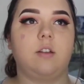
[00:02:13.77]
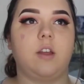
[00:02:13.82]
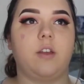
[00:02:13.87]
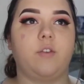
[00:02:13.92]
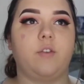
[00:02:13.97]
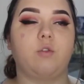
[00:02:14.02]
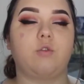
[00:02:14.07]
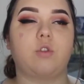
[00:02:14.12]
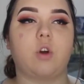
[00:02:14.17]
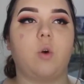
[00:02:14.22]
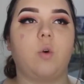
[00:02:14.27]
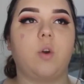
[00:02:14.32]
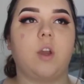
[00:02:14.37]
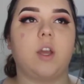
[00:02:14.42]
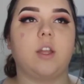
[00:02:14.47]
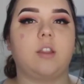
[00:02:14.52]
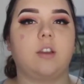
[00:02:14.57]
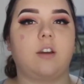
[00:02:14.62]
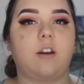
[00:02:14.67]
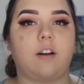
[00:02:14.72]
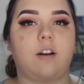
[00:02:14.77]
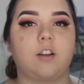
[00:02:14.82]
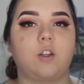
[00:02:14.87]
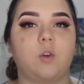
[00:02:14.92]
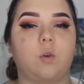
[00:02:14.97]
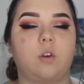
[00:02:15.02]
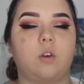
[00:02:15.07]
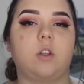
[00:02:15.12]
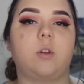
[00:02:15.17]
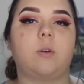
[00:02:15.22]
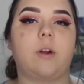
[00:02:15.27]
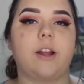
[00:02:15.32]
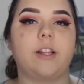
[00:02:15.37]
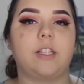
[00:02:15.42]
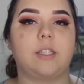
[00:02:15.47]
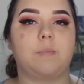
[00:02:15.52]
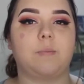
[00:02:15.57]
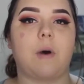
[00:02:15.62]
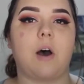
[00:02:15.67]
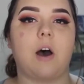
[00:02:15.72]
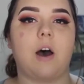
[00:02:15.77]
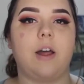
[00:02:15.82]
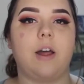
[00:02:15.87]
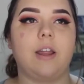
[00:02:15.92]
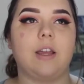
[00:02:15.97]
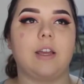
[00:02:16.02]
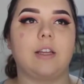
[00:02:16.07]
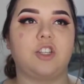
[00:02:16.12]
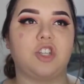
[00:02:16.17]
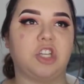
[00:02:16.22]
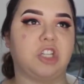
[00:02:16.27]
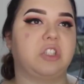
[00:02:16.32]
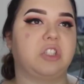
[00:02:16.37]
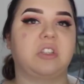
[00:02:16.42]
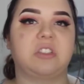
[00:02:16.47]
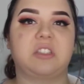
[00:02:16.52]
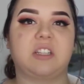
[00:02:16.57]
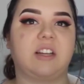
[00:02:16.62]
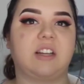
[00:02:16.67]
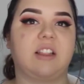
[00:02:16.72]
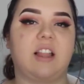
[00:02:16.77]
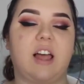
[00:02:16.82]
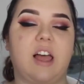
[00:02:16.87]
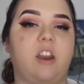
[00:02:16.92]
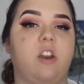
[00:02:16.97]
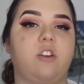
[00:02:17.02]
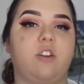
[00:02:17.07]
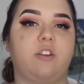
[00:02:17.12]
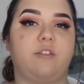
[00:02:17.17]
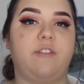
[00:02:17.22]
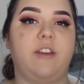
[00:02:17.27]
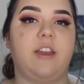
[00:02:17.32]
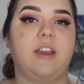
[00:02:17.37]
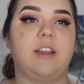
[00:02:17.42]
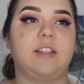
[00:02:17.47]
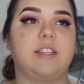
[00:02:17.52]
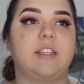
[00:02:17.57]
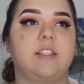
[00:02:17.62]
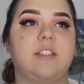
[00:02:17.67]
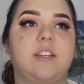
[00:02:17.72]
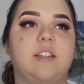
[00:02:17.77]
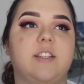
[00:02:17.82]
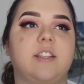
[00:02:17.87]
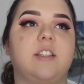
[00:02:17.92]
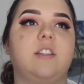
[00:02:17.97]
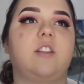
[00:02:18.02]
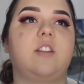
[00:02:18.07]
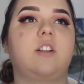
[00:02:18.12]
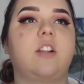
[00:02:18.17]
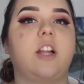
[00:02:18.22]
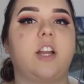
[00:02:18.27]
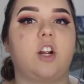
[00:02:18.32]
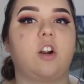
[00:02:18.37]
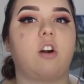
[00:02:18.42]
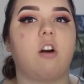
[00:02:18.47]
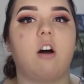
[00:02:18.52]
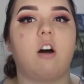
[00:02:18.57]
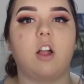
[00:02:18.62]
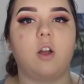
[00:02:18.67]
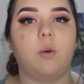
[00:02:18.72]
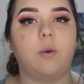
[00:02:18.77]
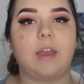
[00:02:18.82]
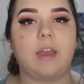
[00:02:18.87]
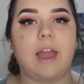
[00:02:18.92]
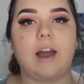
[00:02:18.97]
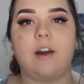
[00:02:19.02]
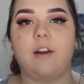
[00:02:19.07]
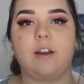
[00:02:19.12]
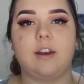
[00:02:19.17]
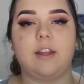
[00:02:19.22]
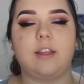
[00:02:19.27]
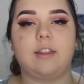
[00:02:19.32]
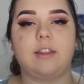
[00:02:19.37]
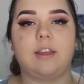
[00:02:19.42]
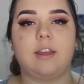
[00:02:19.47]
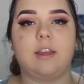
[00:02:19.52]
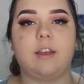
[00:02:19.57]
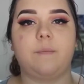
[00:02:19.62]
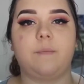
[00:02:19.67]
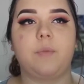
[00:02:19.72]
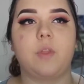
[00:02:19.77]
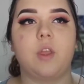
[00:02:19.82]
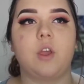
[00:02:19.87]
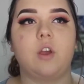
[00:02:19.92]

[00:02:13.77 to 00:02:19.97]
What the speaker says: if you don't get the contour in the right spot, it just looks like a line on your face. It doesn't look like you're hollowing out anything.